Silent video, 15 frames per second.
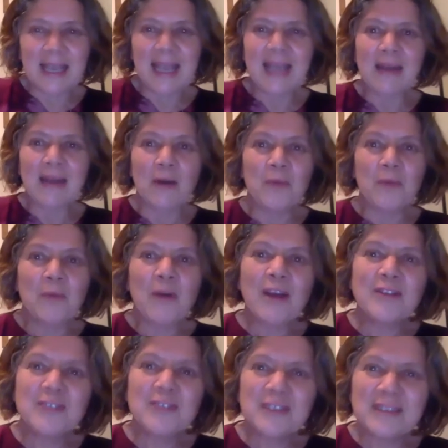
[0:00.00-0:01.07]
And our
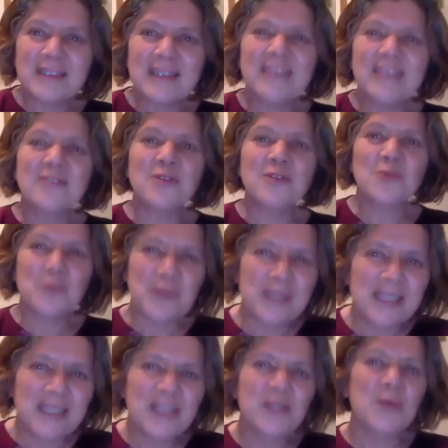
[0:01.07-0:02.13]
project is
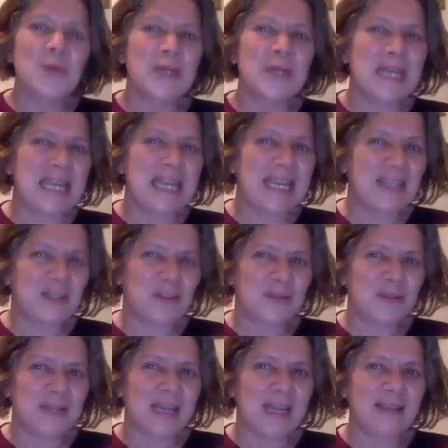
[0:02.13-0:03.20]
really unique
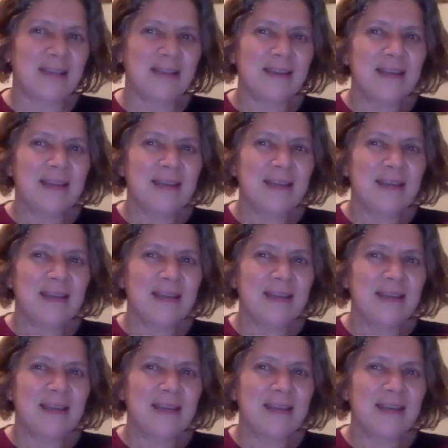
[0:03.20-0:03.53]
today.